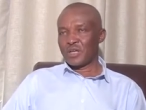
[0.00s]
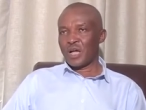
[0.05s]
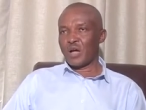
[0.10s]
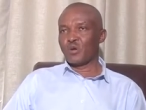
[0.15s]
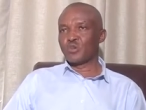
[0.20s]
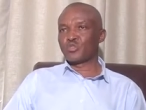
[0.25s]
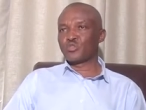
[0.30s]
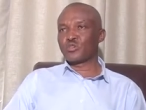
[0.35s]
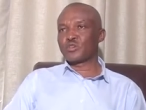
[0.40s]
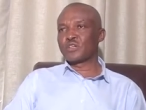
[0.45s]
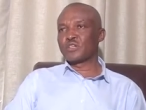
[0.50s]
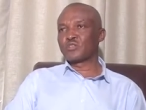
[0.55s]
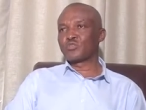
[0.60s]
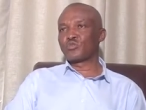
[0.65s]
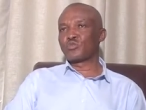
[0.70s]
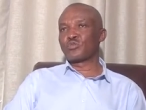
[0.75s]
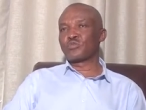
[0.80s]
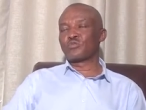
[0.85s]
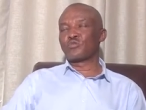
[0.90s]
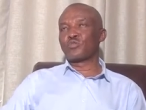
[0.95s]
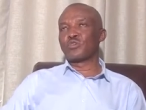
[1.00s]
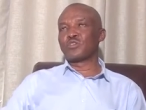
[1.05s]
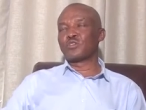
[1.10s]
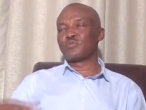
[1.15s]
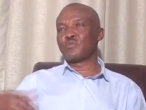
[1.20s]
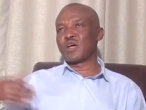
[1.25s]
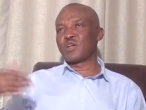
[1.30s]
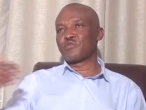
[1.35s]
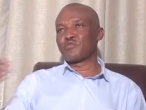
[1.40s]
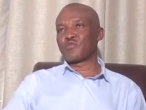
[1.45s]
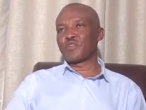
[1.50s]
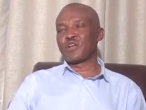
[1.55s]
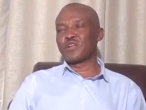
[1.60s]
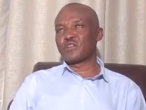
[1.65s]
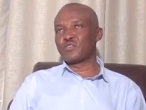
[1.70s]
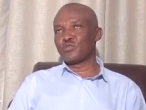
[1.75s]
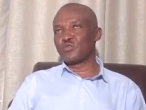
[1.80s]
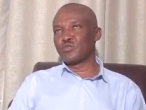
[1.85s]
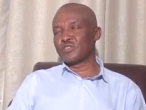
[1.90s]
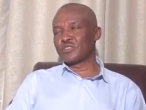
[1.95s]
I was talking to, with my
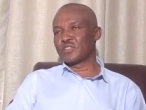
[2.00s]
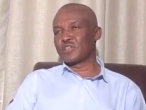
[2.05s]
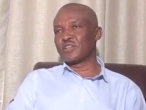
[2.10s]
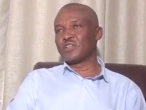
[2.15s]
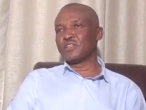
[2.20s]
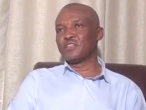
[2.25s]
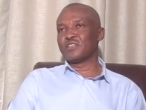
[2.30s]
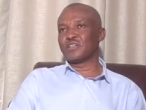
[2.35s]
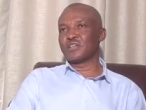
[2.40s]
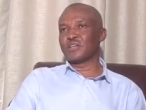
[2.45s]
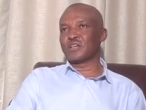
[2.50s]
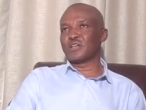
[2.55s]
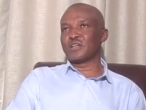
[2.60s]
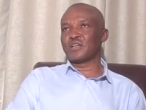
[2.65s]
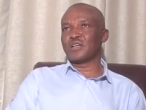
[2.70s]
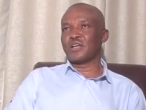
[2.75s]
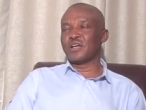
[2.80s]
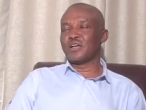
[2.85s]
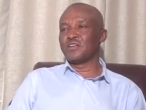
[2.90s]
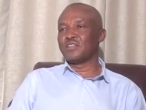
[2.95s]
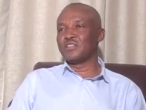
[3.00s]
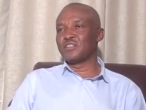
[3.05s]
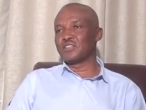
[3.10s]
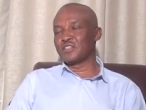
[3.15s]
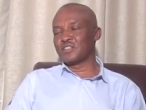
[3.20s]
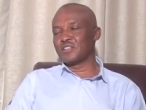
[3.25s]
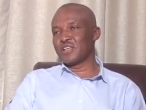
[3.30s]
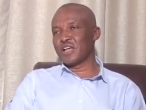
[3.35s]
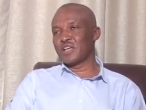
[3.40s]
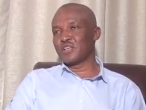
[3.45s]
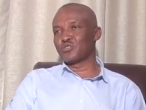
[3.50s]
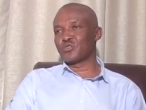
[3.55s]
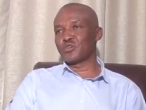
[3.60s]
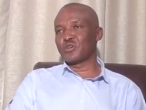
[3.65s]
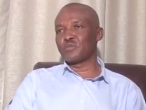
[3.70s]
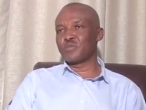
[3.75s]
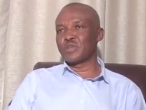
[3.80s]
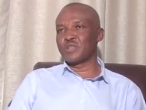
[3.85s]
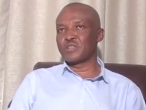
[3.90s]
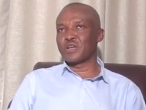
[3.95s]
friend who is an, an engineer. He
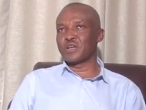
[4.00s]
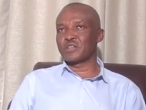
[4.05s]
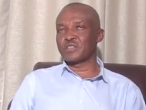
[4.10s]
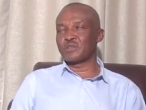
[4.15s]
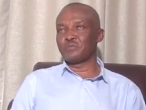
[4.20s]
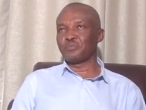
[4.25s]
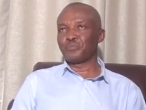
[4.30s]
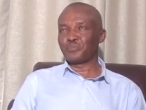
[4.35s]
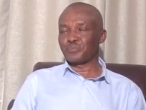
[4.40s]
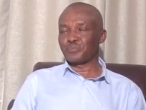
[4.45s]
told me that